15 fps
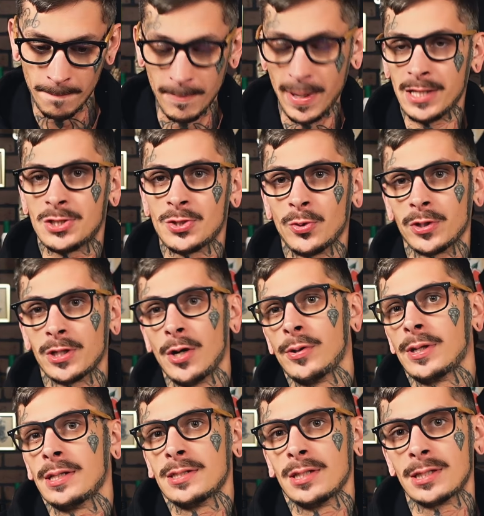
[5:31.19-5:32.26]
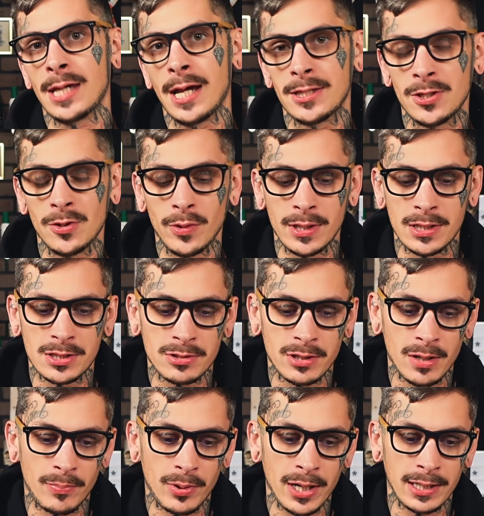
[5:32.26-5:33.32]
mentor going into the tattoo industry
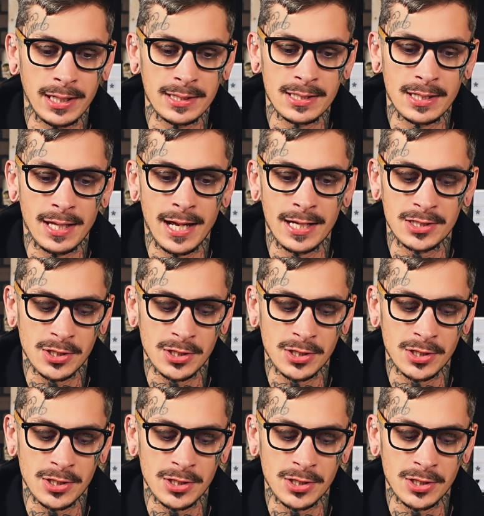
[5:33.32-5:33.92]
to break into that.